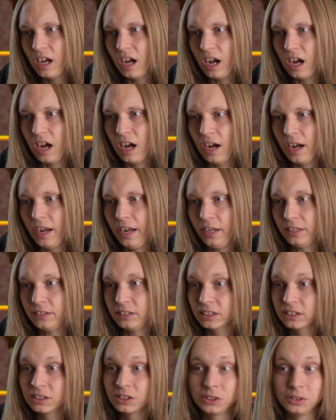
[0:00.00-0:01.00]
It
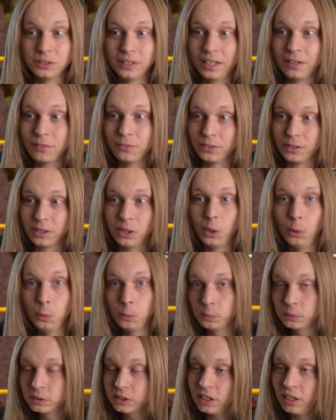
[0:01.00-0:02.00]
doesn't do that for the
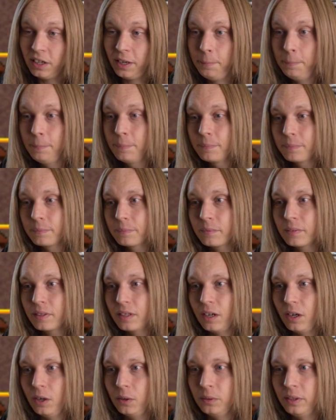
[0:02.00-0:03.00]
whole time,
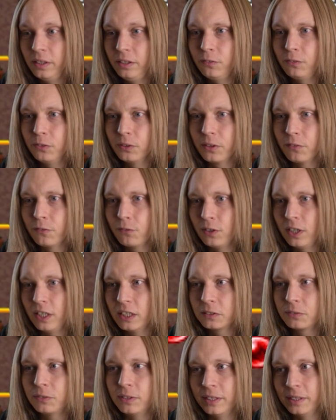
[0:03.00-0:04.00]
only for the
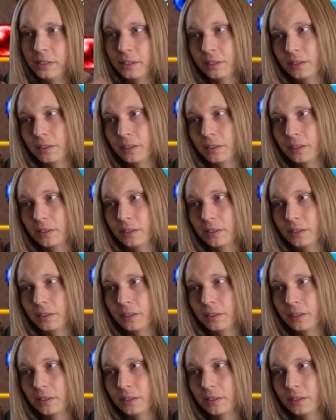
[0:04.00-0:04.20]
first bit,